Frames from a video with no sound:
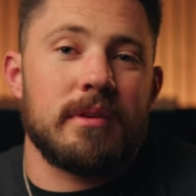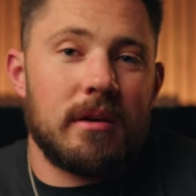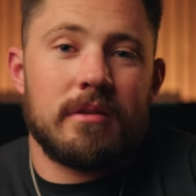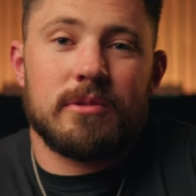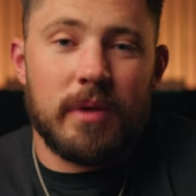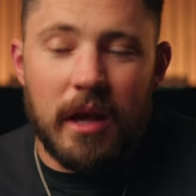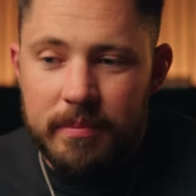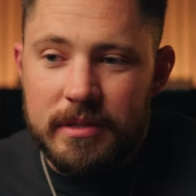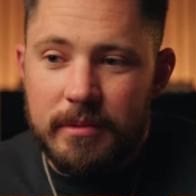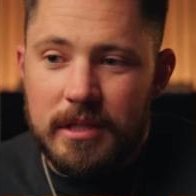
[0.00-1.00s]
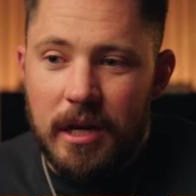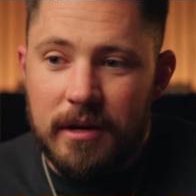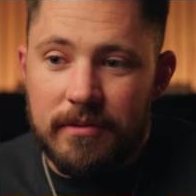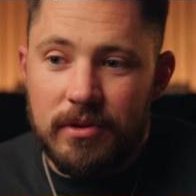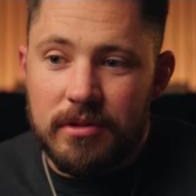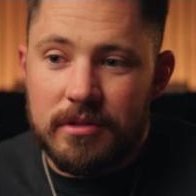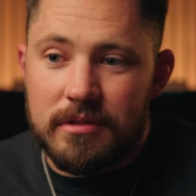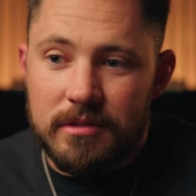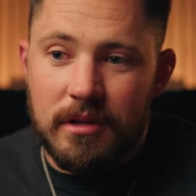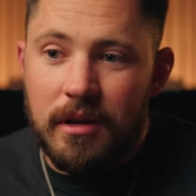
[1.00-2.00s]
you know, I just want to help
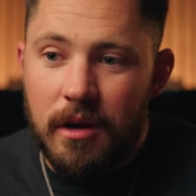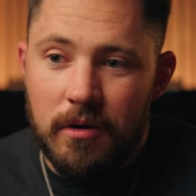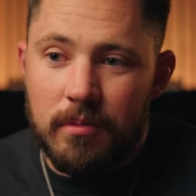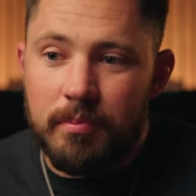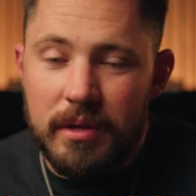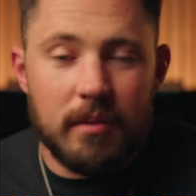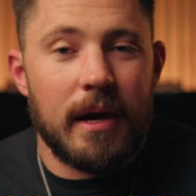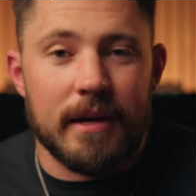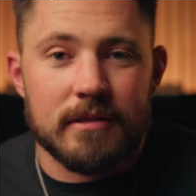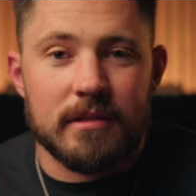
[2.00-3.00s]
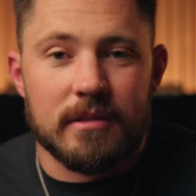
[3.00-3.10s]
cinematographers, you know, be the best.